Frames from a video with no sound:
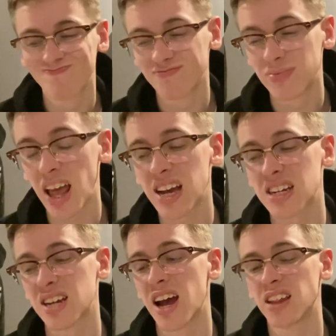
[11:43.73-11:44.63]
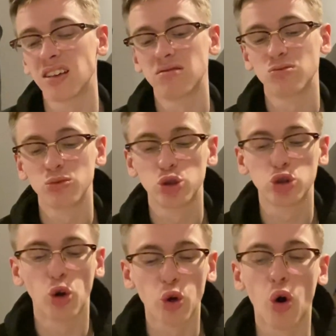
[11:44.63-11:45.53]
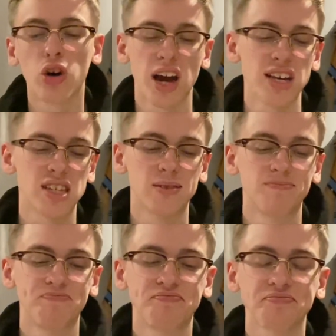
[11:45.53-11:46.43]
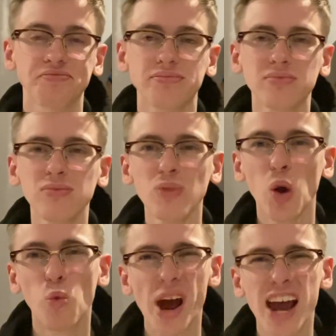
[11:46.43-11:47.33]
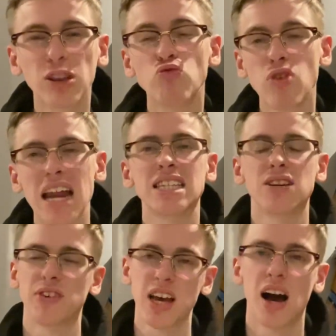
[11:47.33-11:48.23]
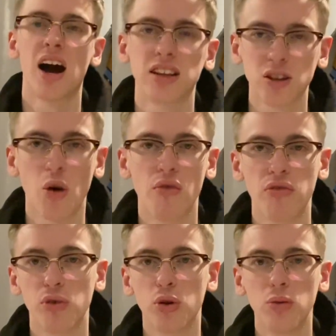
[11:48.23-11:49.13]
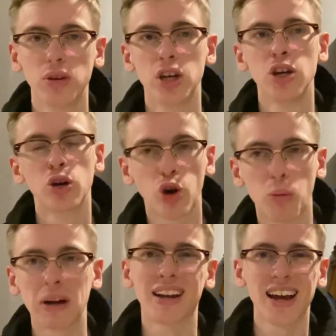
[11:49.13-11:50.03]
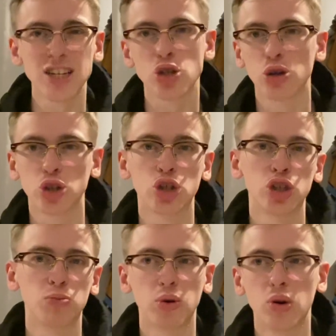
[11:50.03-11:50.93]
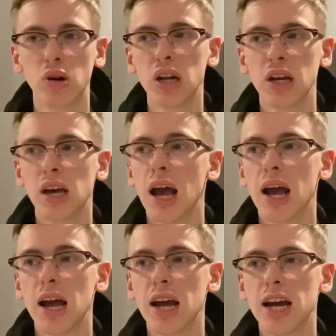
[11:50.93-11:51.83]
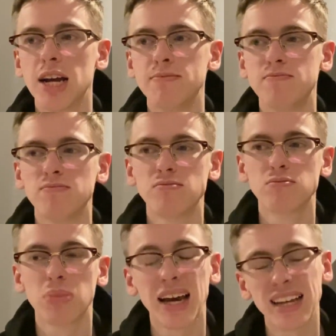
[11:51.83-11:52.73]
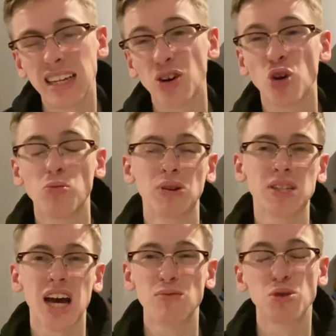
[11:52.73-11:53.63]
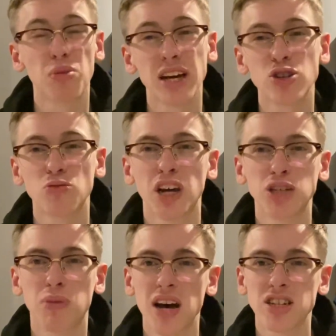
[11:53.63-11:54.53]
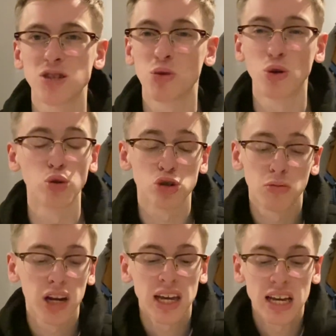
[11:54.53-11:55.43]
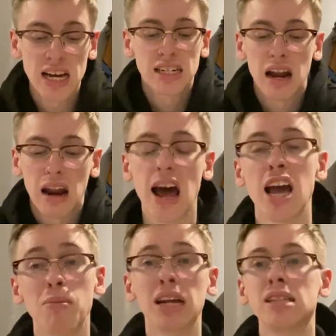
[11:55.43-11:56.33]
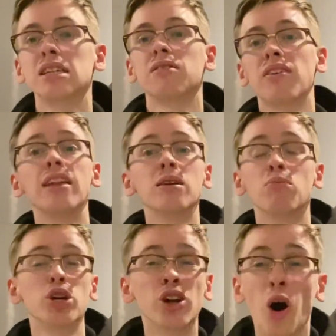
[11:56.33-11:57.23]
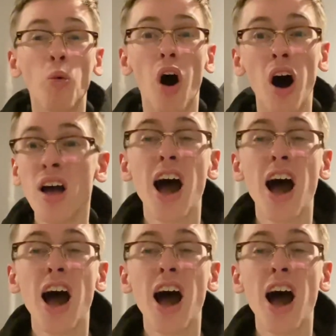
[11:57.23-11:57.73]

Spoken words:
Like I said, done all right. Worked relatively hard going forward. Couple of nice touches of the ball. Played in a couple of times and played some nice passes, but ultimately he is a liability defending. But you know what?